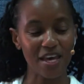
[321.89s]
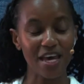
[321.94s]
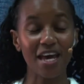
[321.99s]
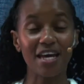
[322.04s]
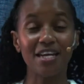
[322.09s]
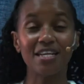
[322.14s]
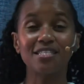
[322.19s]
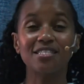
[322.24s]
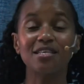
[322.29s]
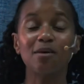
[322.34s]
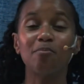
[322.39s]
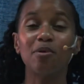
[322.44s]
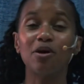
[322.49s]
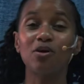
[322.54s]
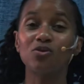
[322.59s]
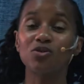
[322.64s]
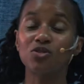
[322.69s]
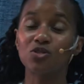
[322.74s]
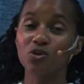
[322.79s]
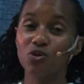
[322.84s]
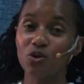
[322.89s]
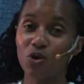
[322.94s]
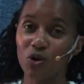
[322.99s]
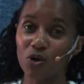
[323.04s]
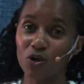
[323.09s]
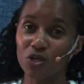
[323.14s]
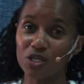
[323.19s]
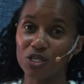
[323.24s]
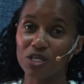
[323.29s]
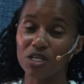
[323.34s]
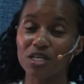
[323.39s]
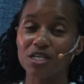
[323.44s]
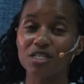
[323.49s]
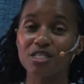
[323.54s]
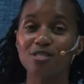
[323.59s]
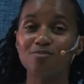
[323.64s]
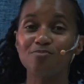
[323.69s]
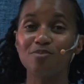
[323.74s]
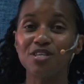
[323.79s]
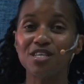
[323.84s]
and it's about God
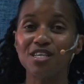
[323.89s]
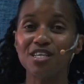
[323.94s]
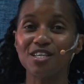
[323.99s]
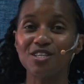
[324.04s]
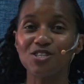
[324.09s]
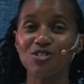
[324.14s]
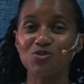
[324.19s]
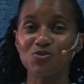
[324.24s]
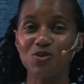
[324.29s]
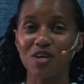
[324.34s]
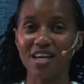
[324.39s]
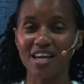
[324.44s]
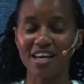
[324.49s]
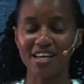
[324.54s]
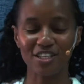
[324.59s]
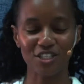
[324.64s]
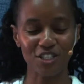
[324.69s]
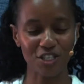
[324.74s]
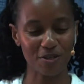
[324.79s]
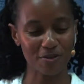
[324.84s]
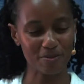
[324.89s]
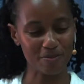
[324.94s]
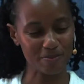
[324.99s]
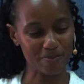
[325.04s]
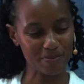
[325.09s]
speaking to Elijah.